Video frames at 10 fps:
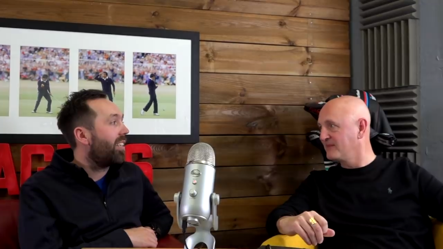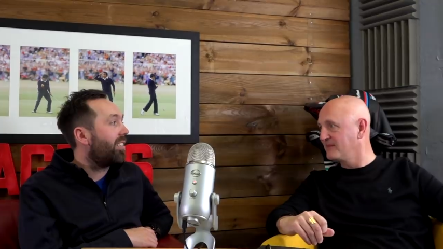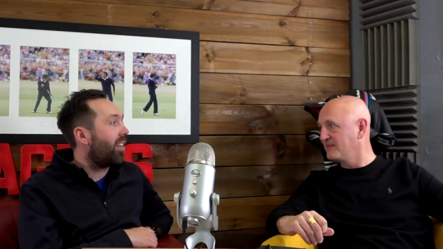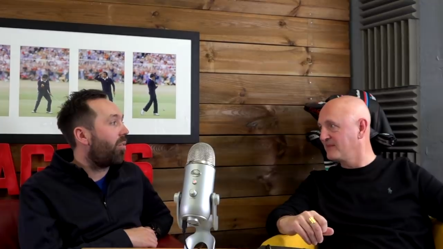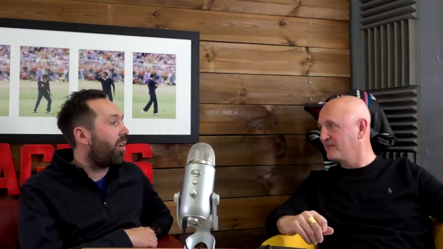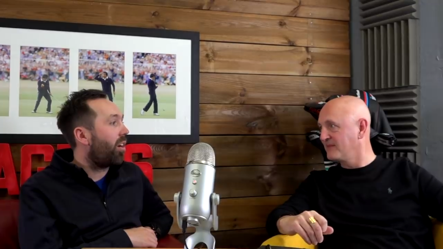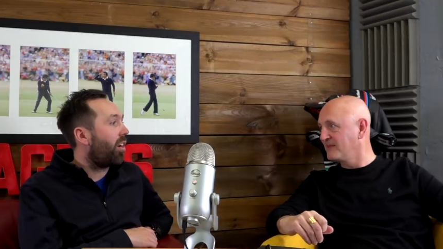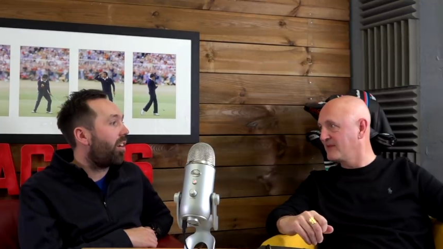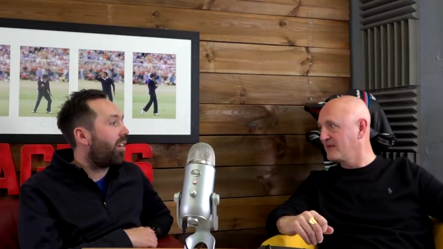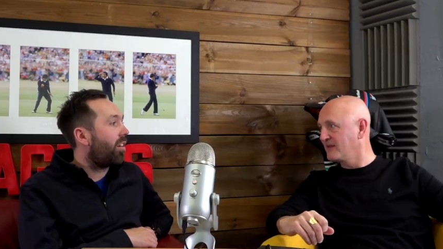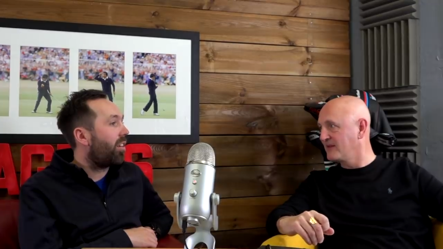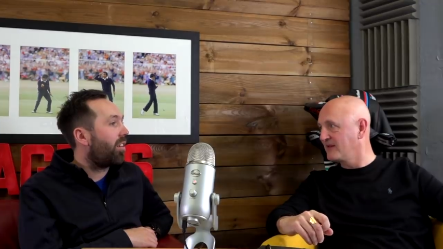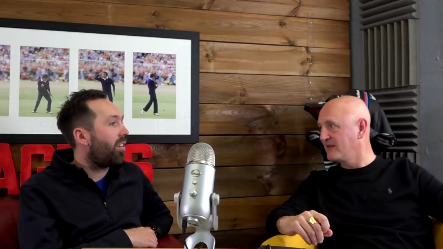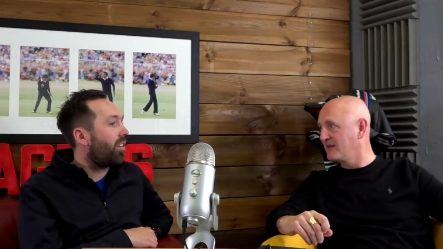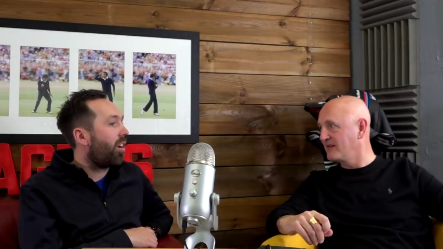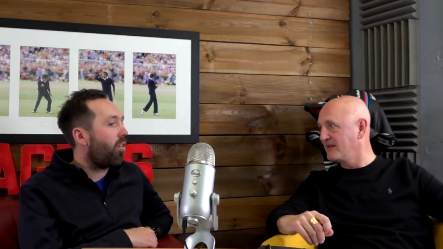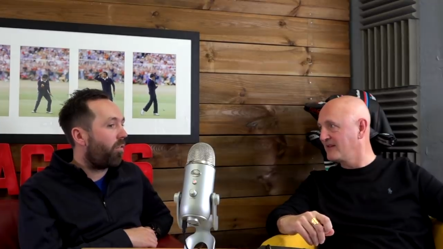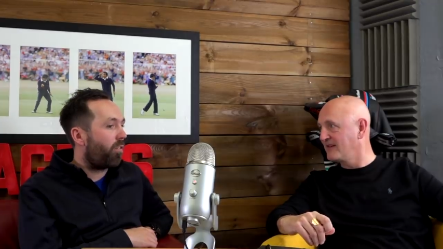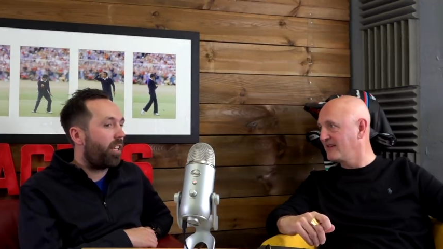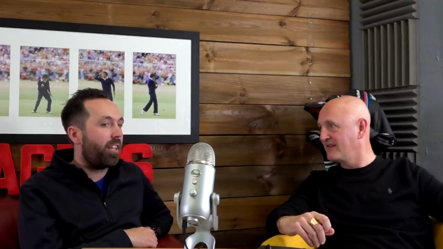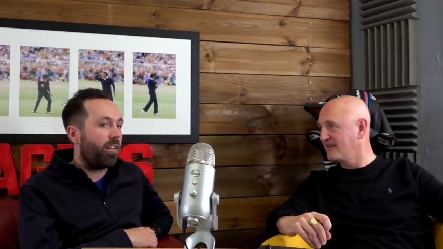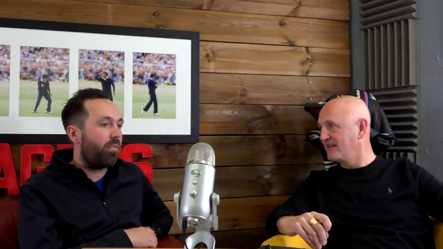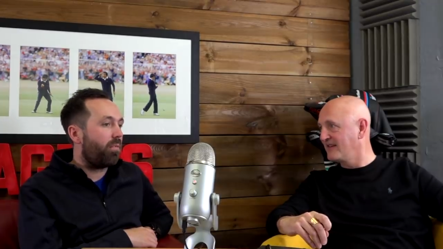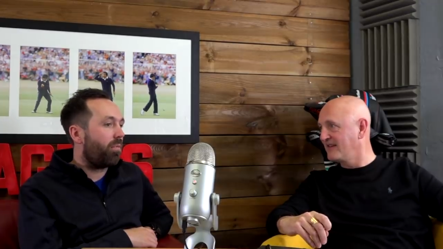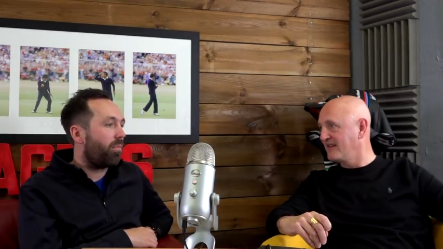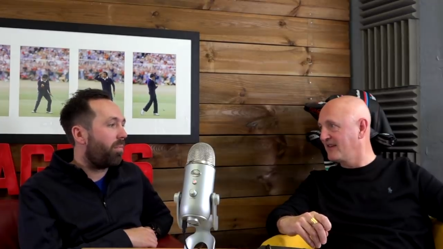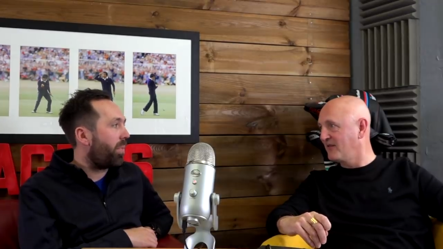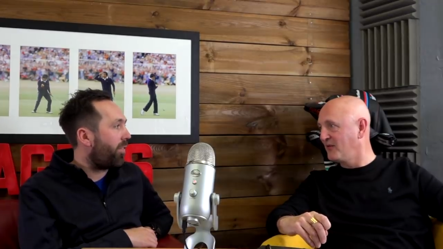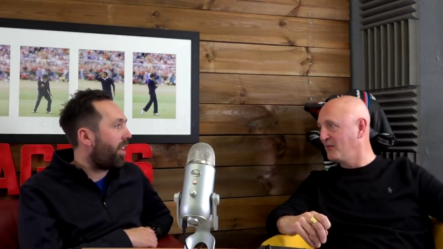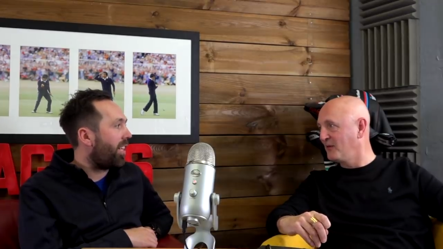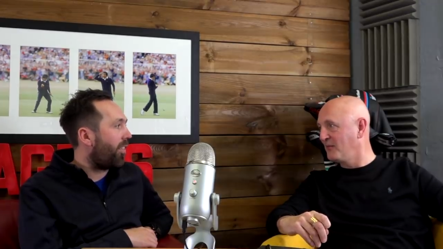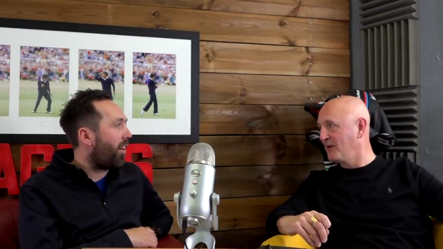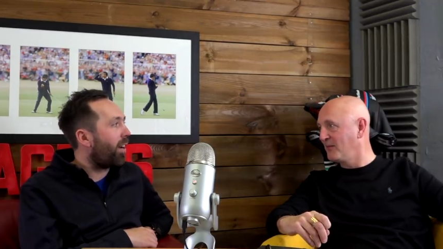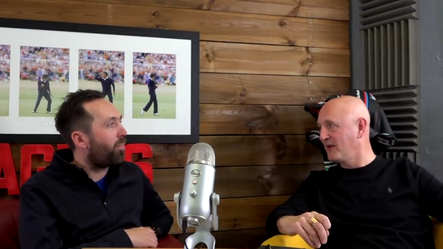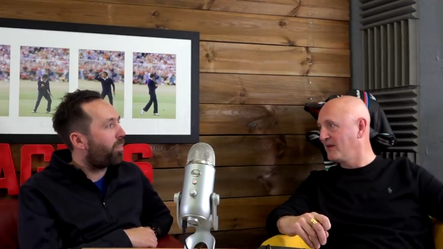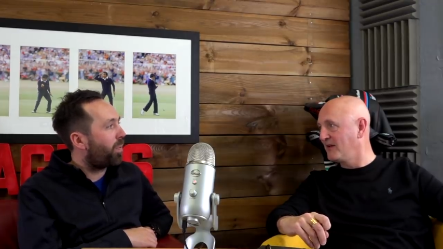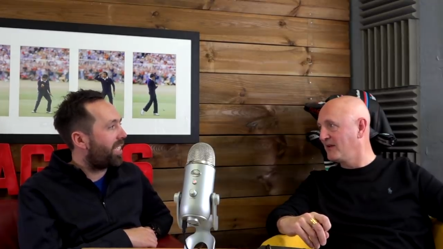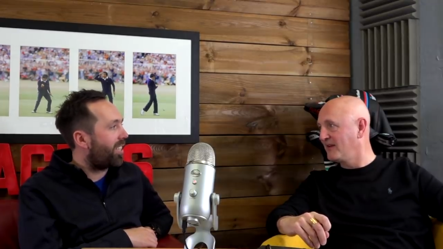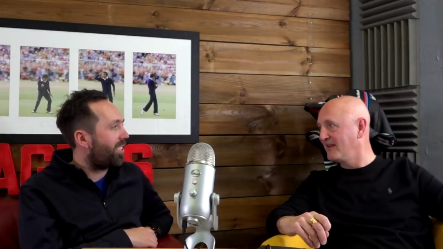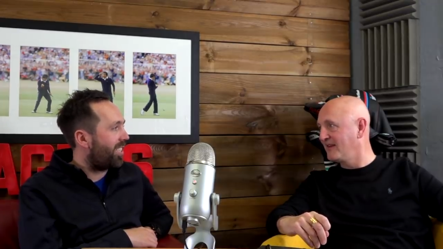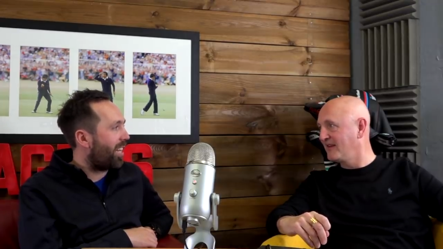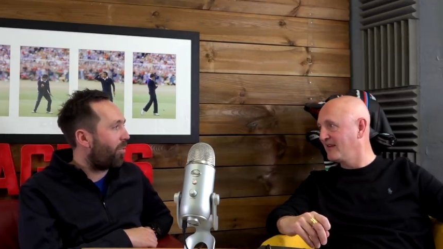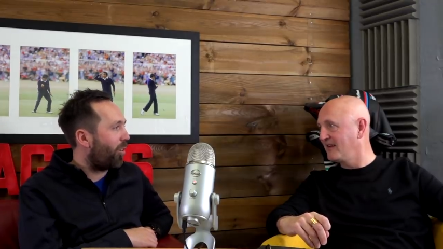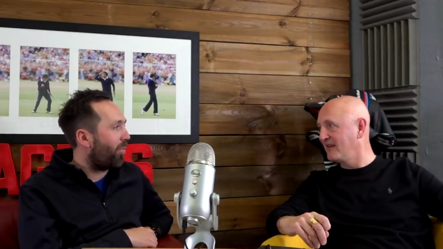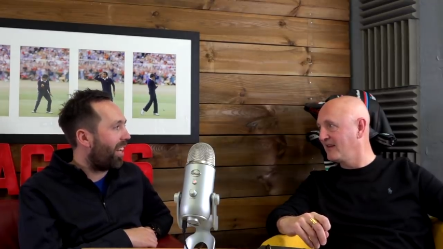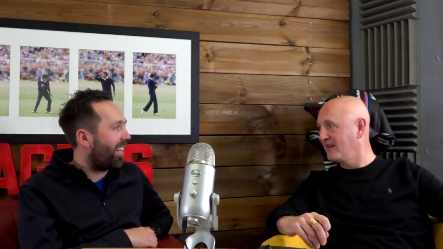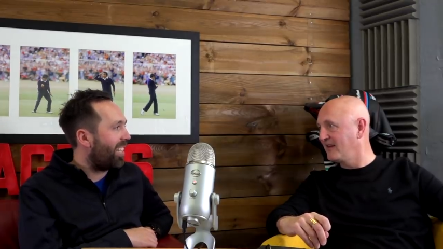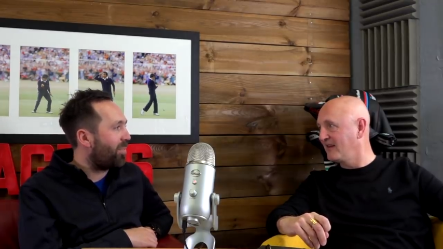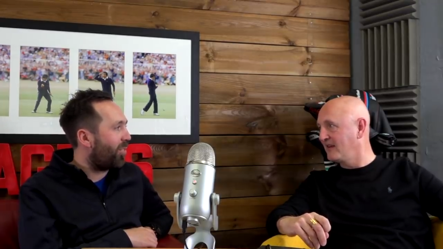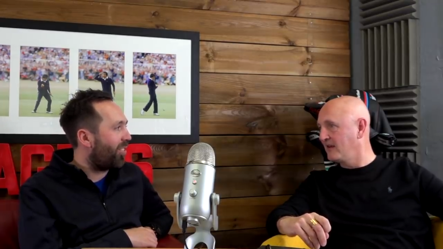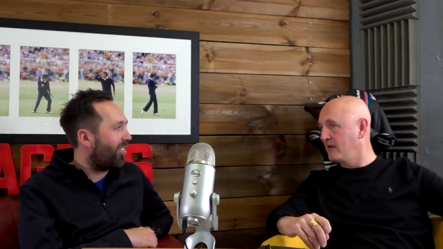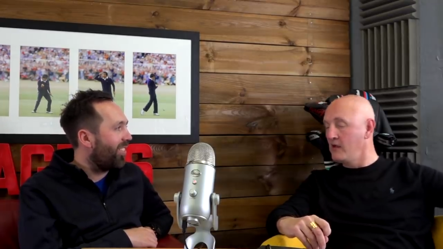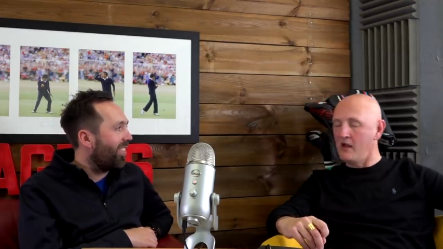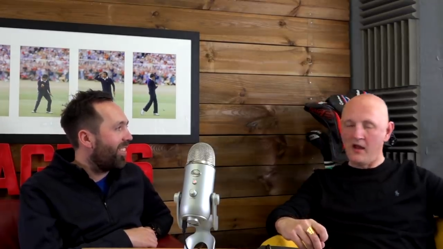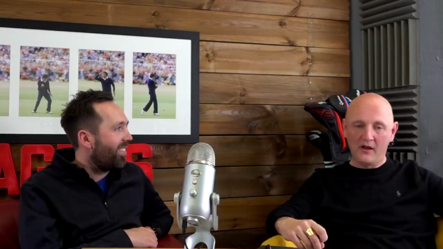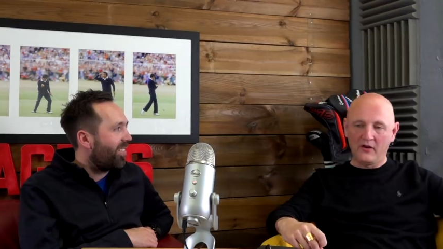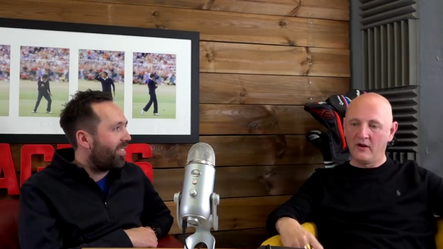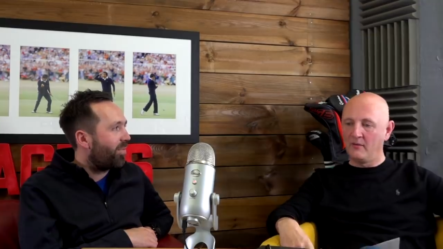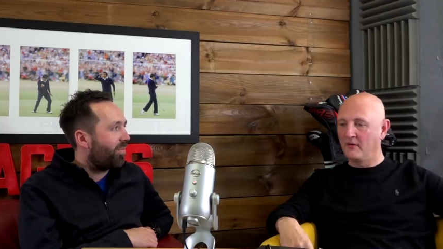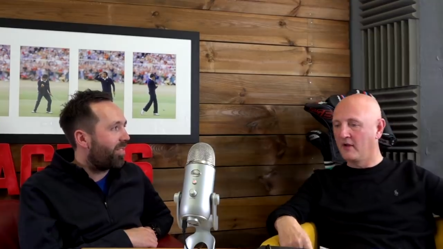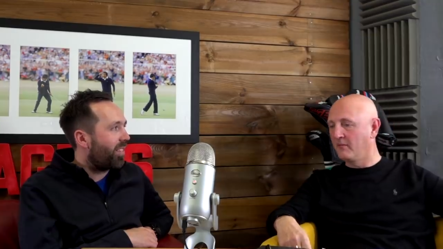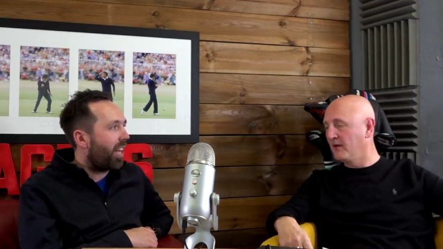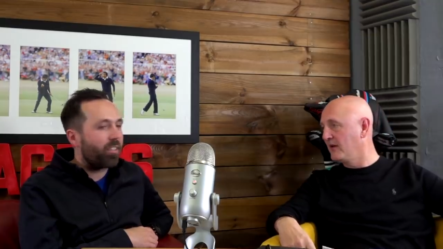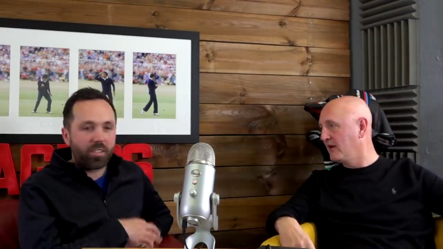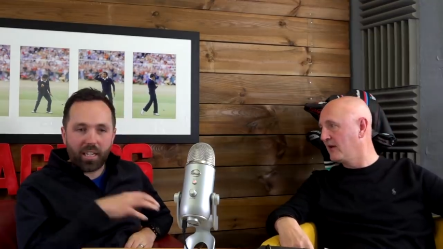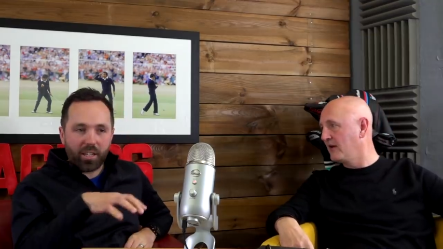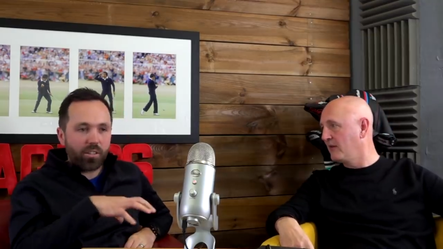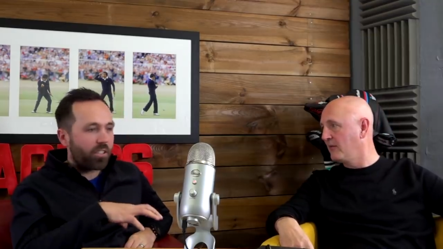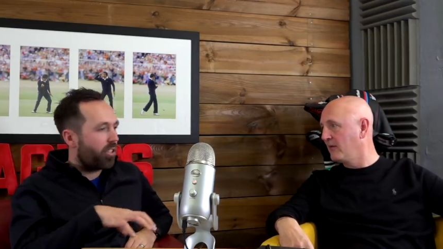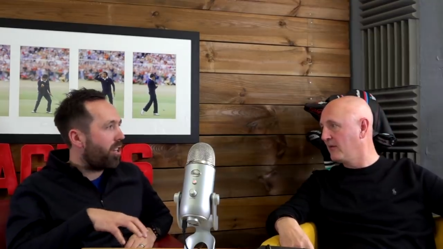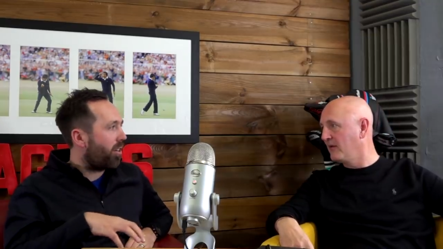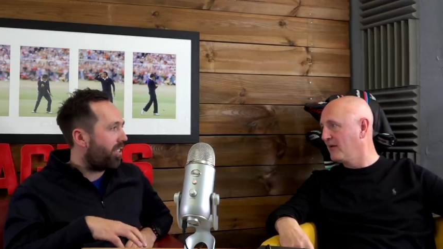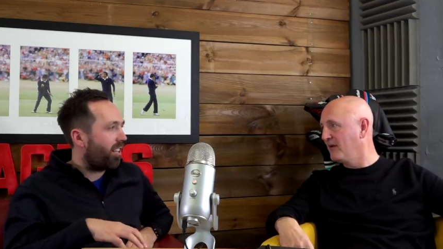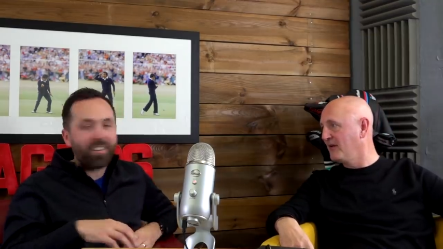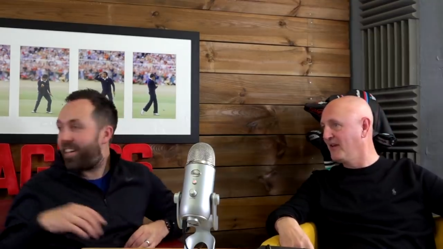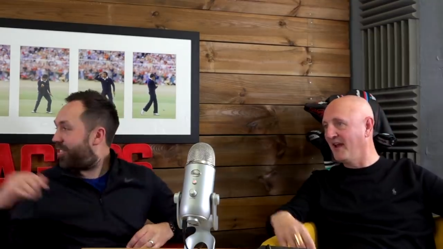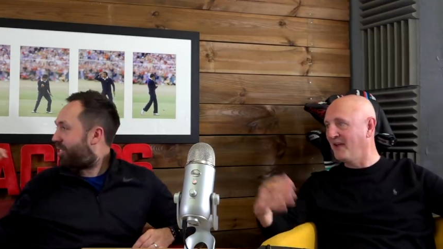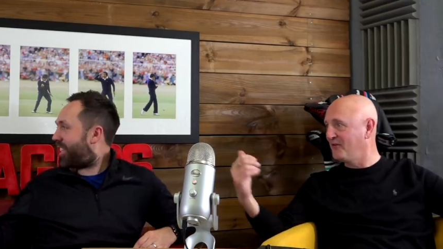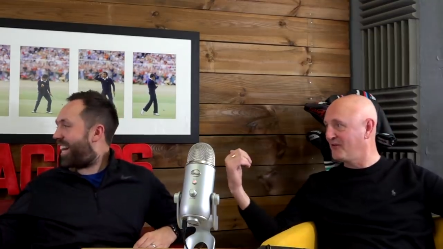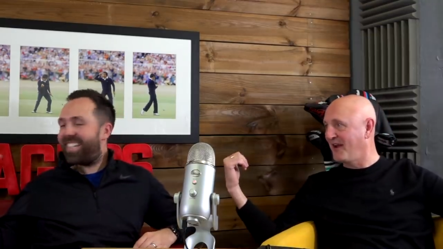Speaker 1: So uh, hopefully you don't Get a few more people I in. potentially set one up like this, but yeah, no, I mean, I'll be. Uh, can I use the studio? Is that all right? Yeah, yeah,